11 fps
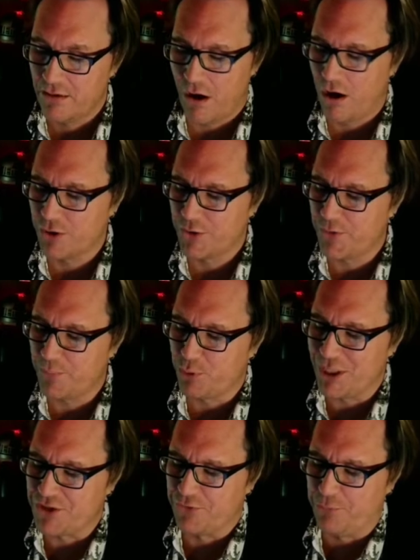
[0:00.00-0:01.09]
Honor the
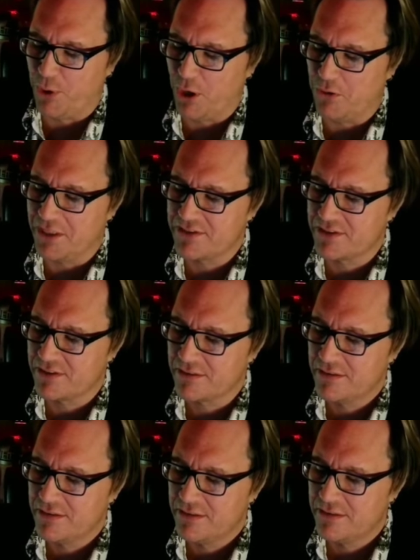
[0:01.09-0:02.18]
Prince of Poets.
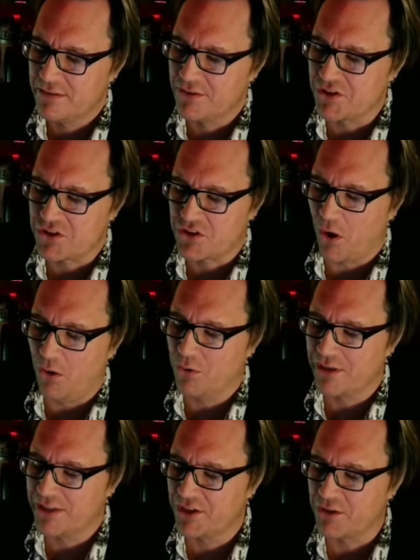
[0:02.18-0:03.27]
The
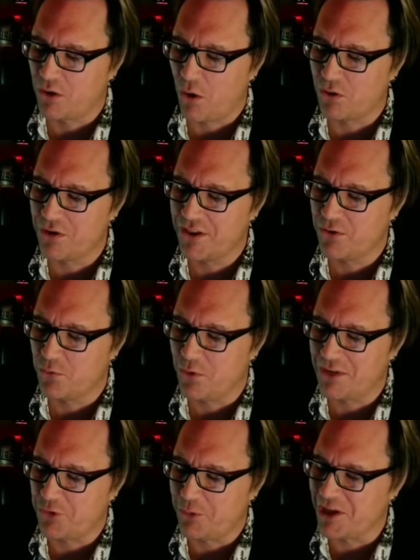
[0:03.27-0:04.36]
soul and the glory that
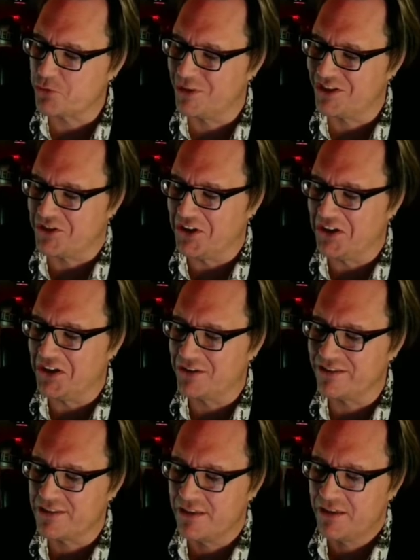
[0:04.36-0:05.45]
went from us
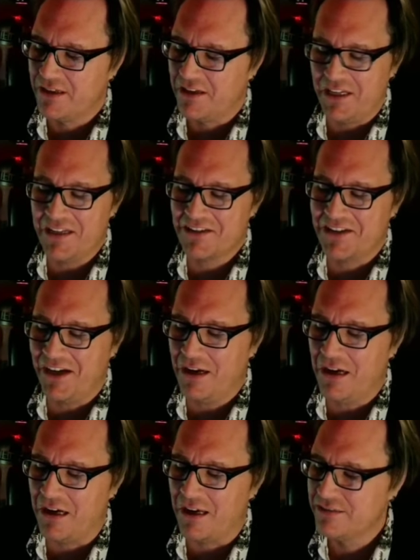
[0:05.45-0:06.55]
returns. He is
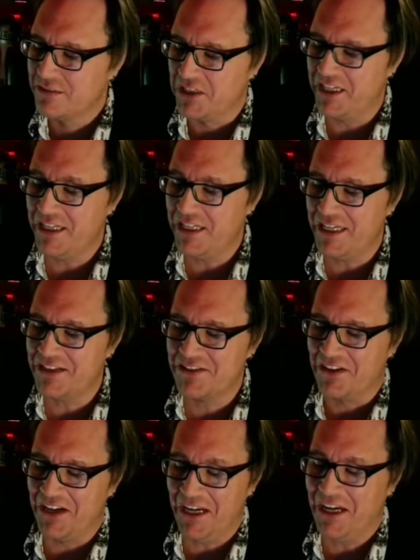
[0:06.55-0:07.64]
here. He is
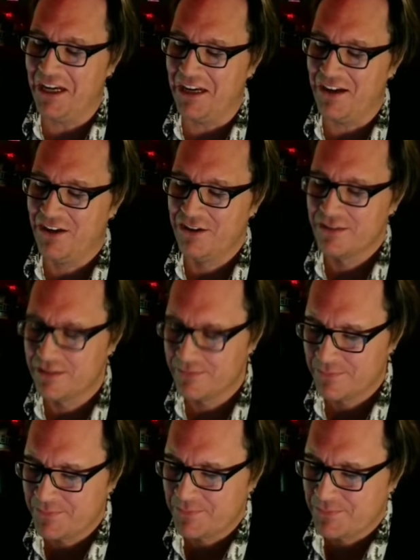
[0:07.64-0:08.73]
here.
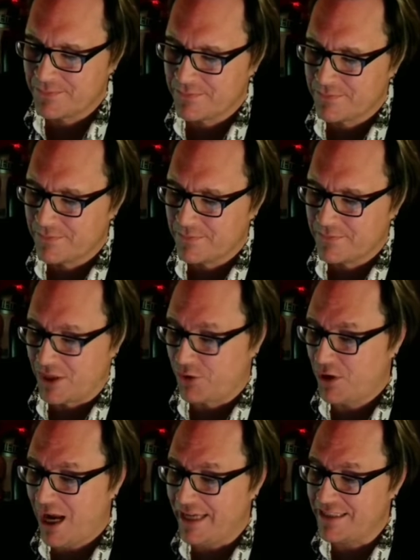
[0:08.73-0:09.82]
The
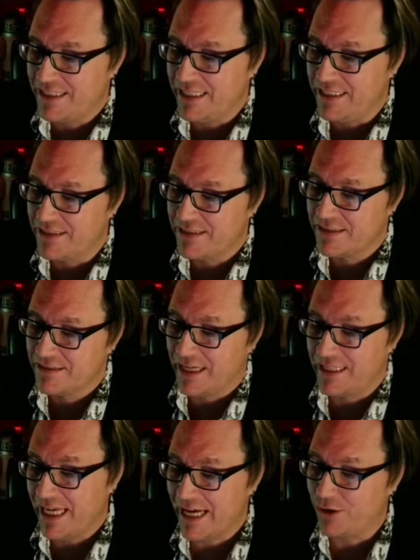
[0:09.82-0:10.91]
cry ceased,
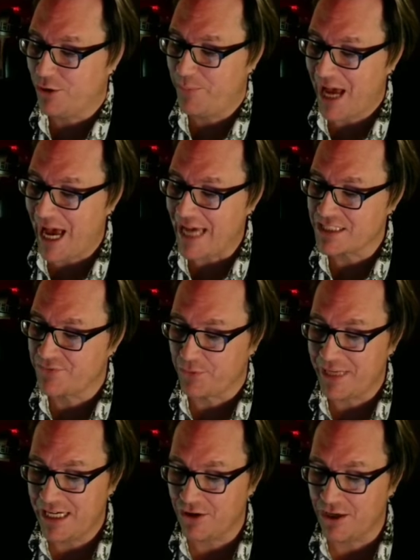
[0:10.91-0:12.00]
and the echo passed from
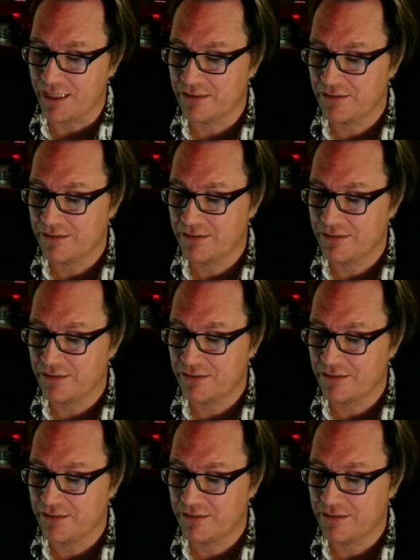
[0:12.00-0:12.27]
hearing.